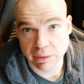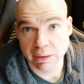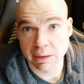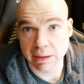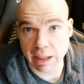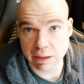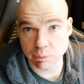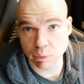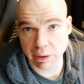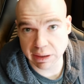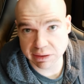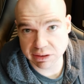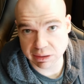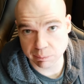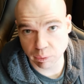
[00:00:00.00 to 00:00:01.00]
Then you will
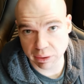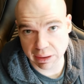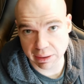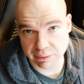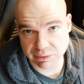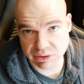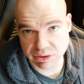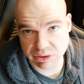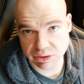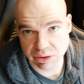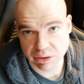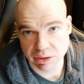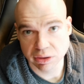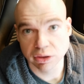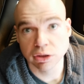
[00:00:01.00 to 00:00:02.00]
get someone else.
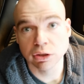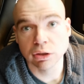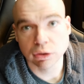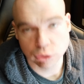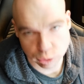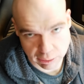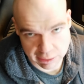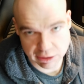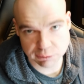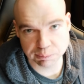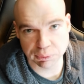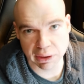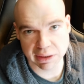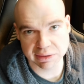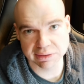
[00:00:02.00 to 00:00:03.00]
Try this
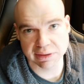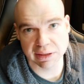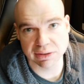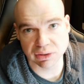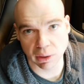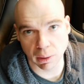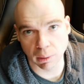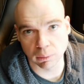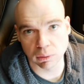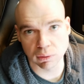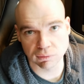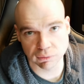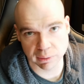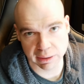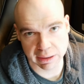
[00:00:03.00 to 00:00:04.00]
process all
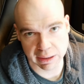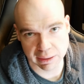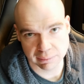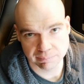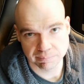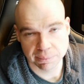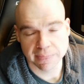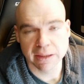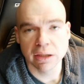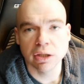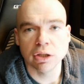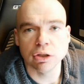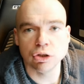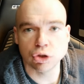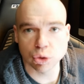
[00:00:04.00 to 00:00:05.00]
over again.
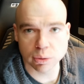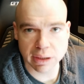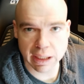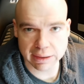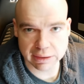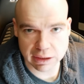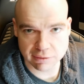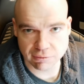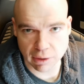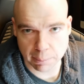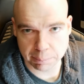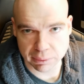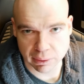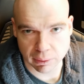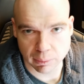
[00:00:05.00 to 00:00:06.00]
Do not give
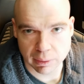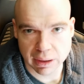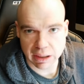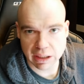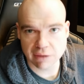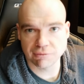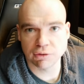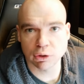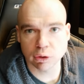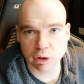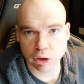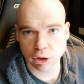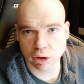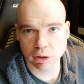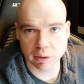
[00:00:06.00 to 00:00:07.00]
up, though. If you're
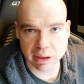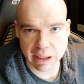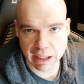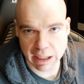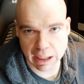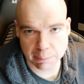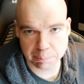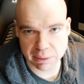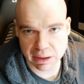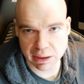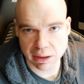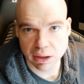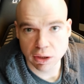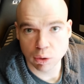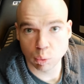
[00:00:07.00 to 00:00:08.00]
currently
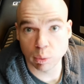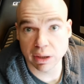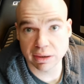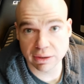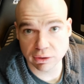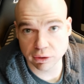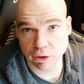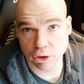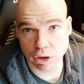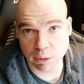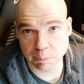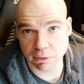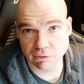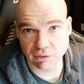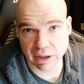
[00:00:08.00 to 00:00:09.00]
happy with your current
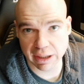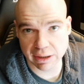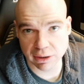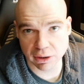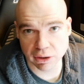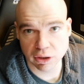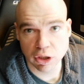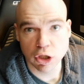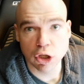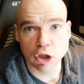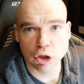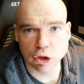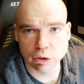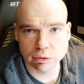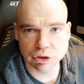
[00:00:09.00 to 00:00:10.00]
provider,
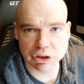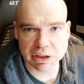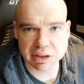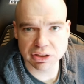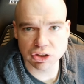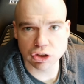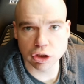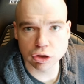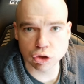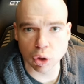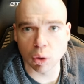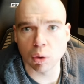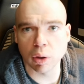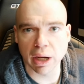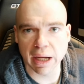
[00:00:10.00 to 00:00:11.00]
you just
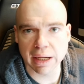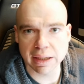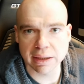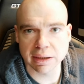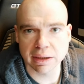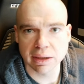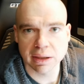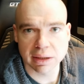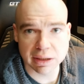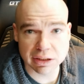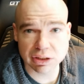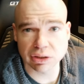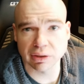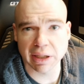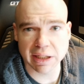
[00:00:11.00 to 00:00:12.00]
don't like
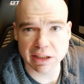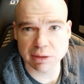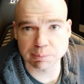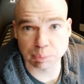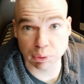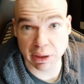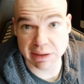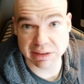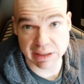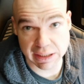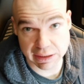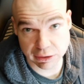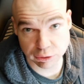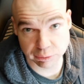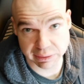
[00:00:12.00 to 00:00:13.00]
this latest price
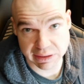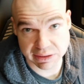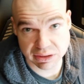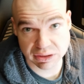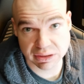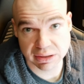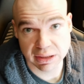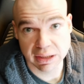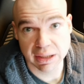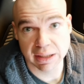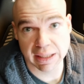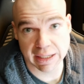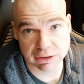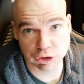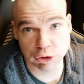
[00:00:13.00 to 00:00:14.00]
increase
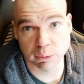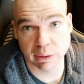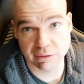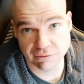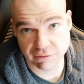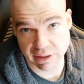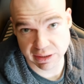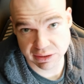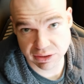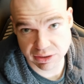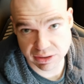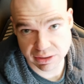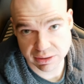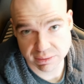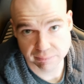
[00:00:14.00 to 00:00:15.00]
that you have
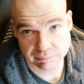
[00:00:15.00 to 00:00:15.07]
faced.